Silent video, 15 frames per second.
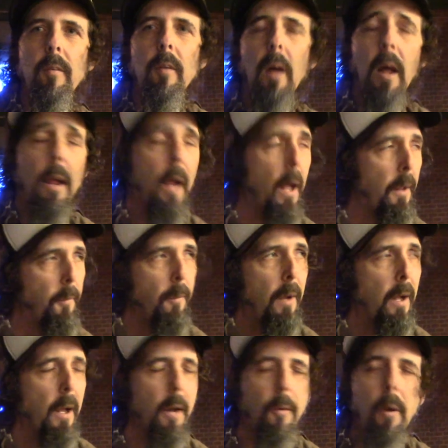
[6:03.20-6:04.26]
I
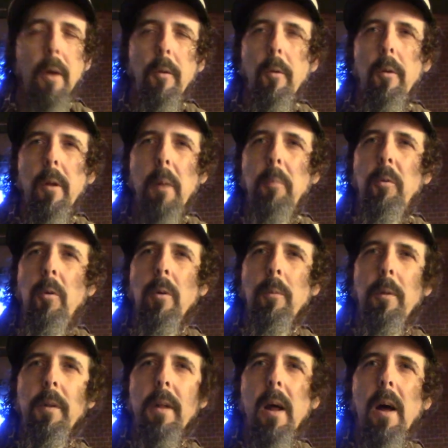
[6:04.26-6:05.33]
got a great crew that I'm
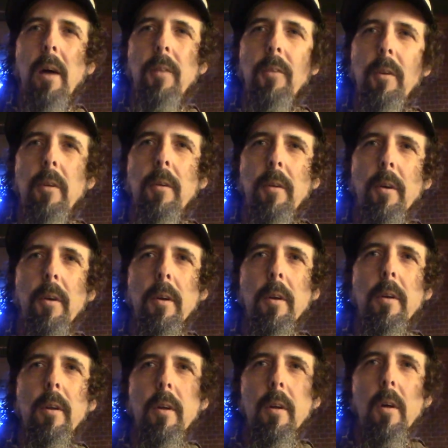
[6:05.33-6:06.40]
touring with now, so they're
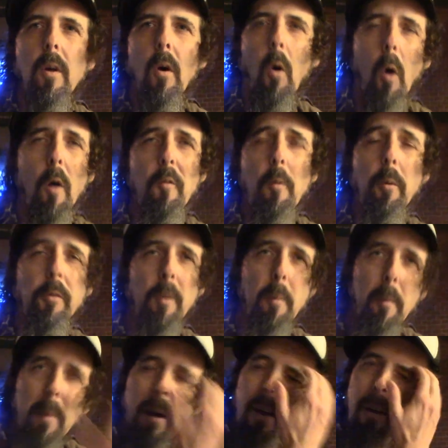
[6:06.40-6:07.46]
good. Part of it with some
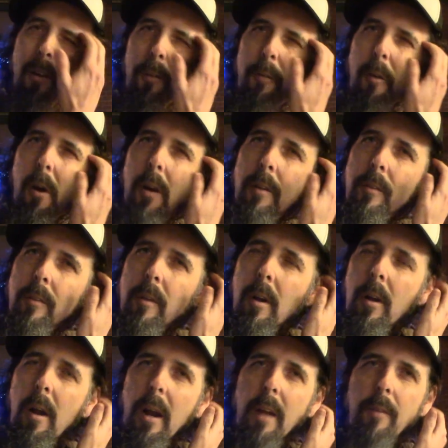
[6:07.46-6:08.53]
of my other friends. You
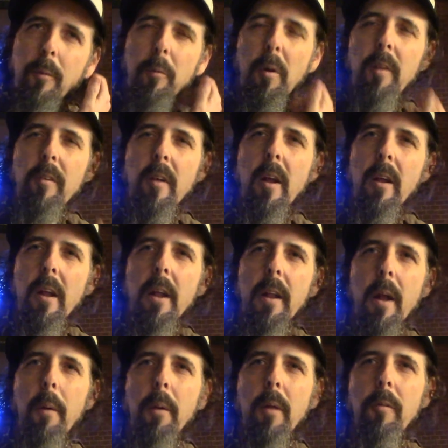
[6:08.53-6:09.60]
know, I got some friends in LA
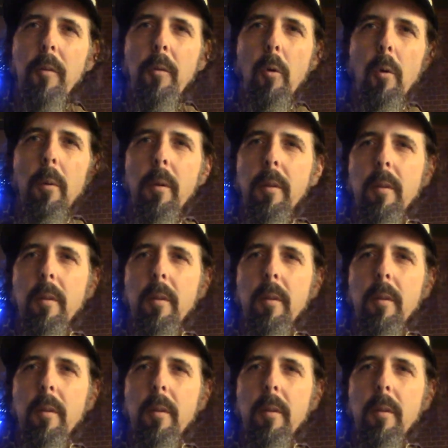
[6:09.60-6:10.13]
that I would love to tour with.